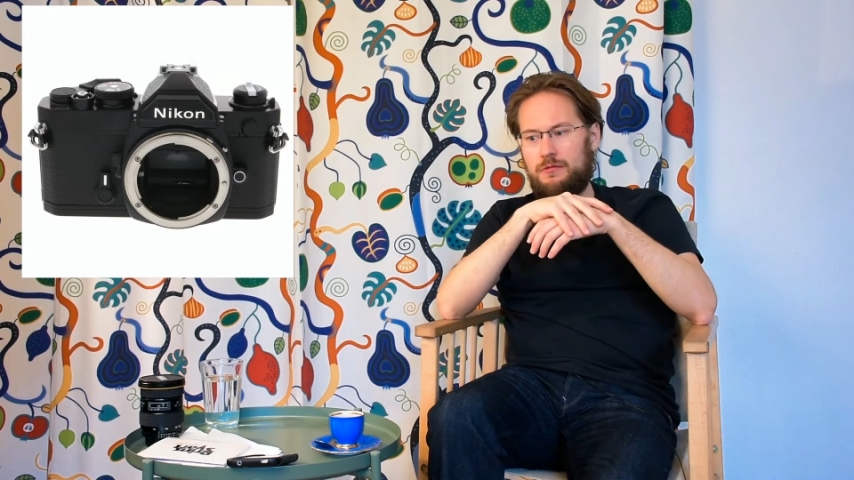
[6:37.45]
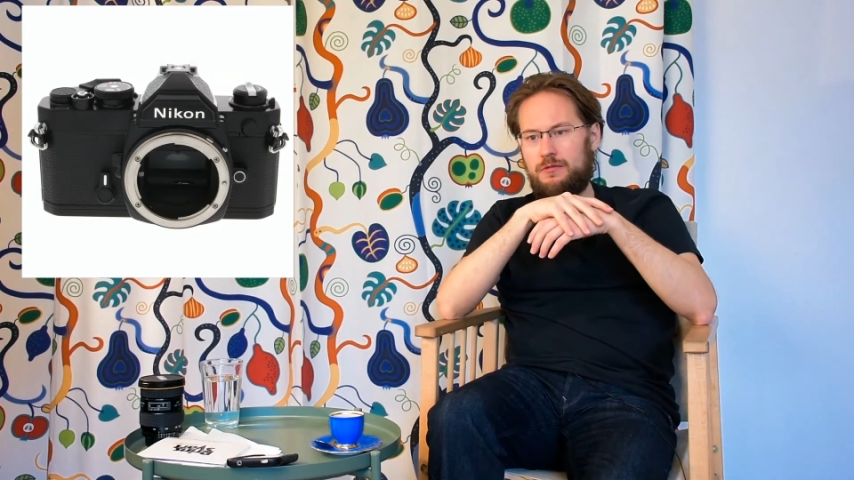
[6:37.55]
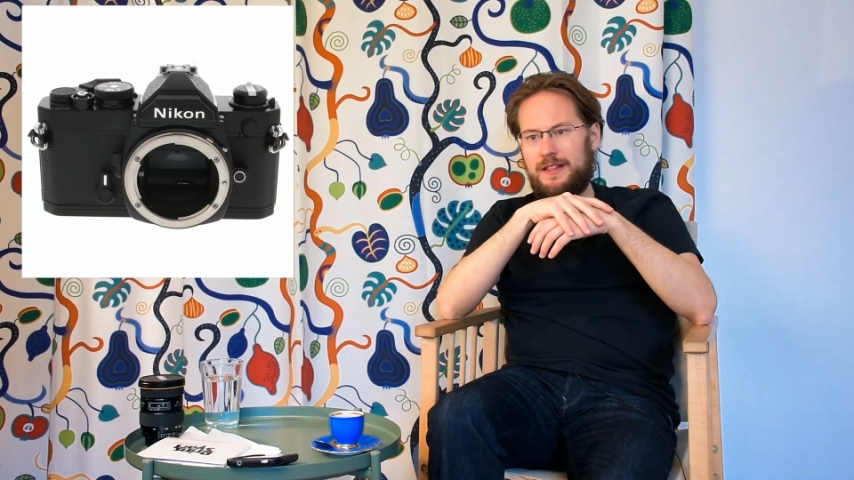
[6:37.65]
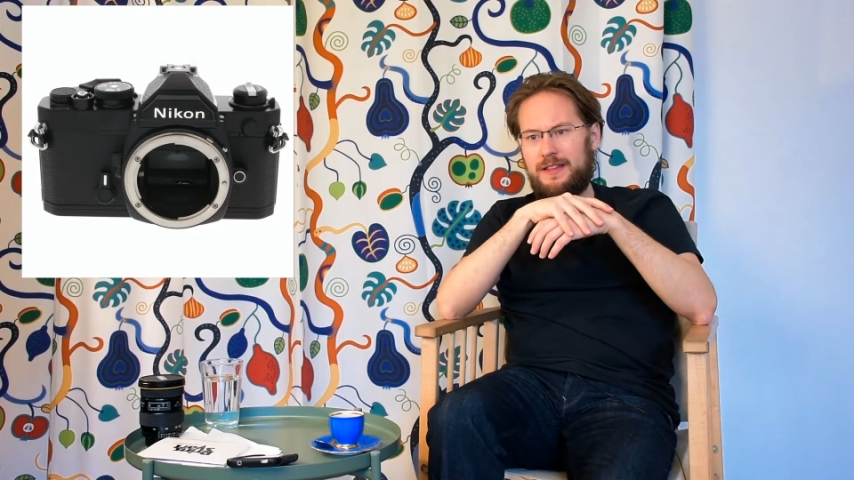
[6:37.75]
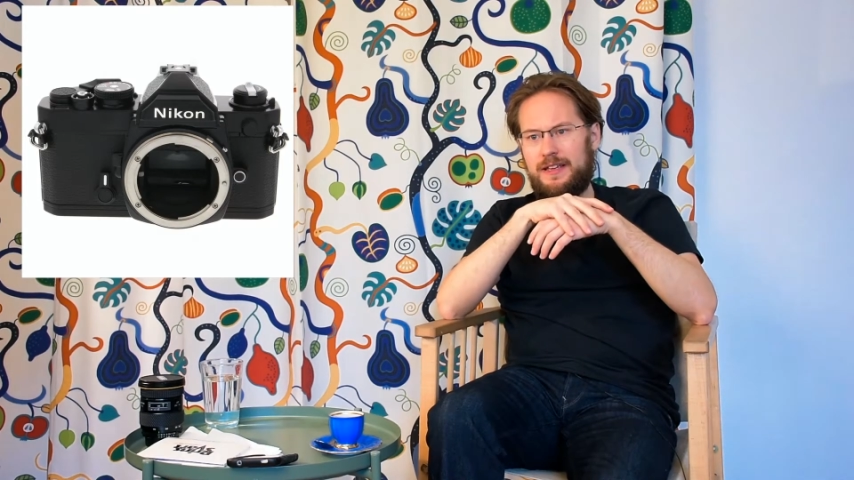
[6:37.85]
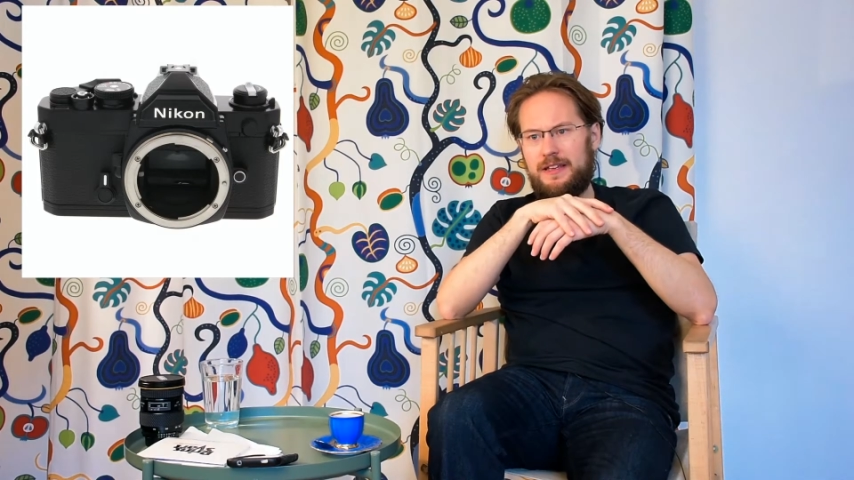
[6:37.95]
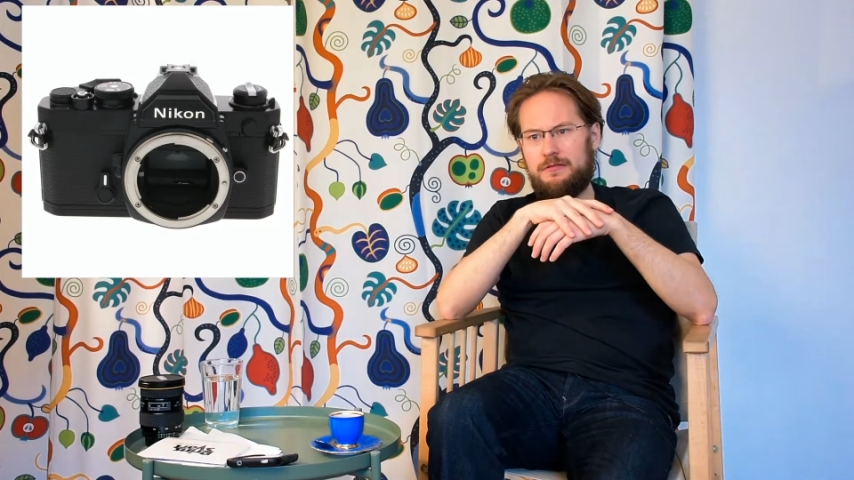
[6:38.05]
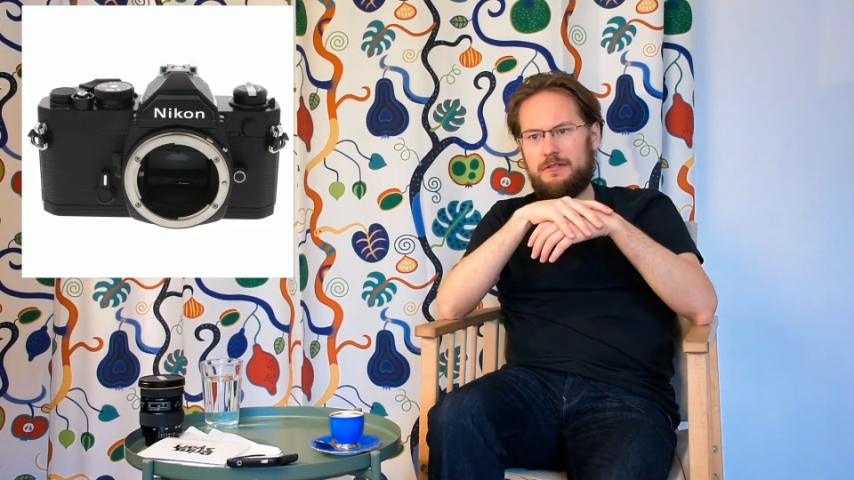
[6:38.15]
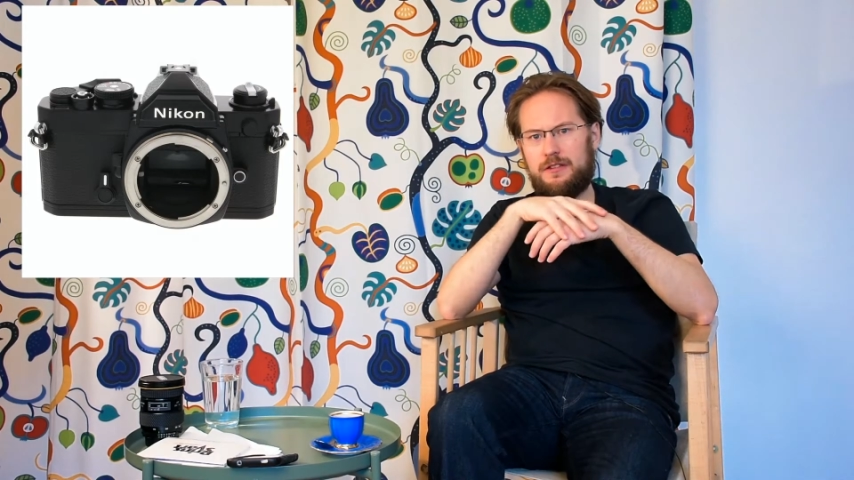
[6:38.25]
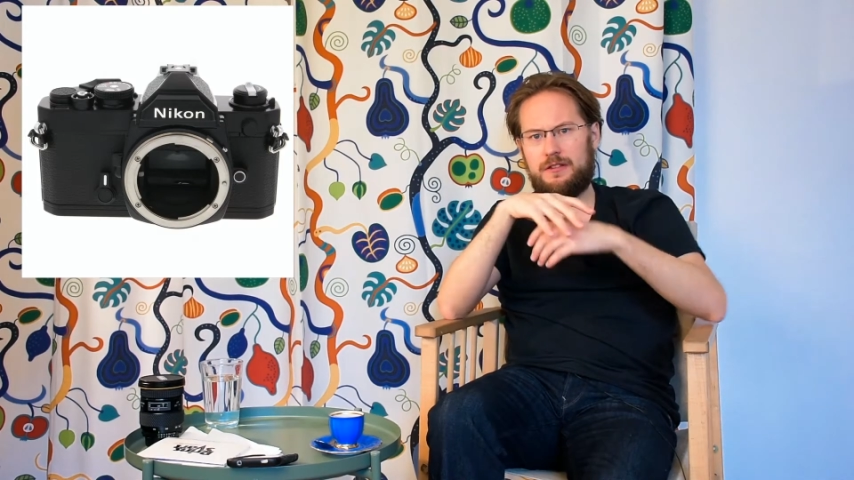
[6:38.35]
really
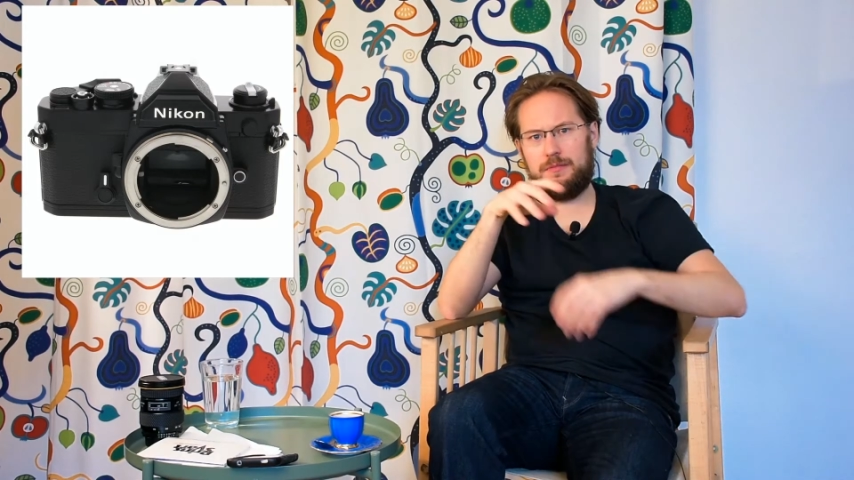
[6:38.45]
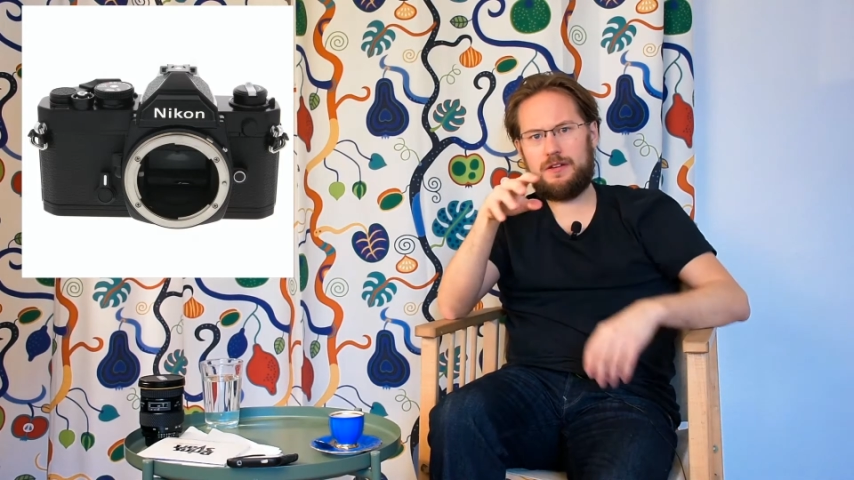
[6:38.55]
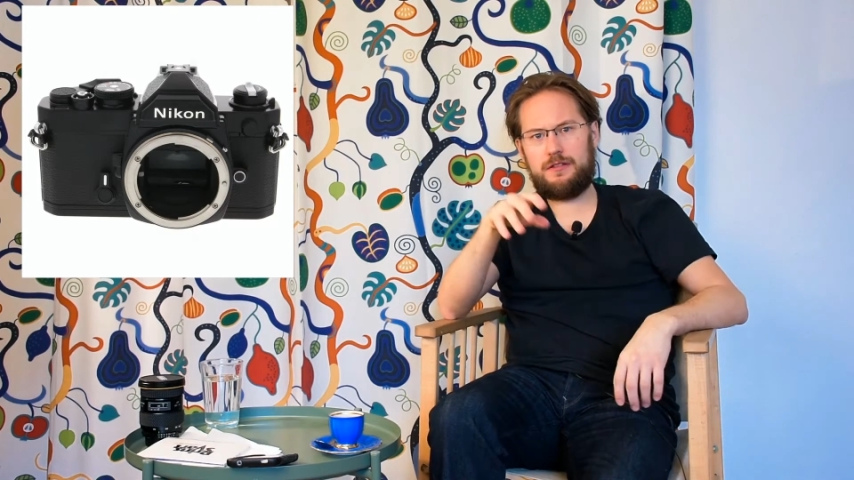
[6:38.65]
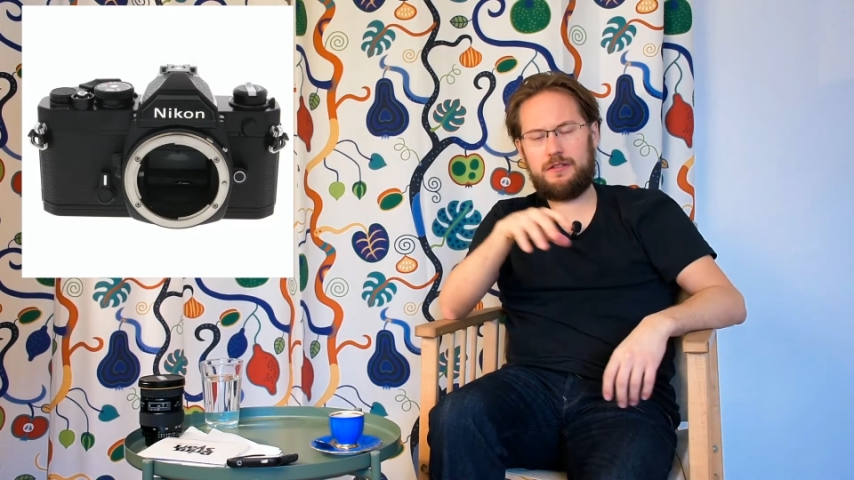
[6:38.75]
interesting because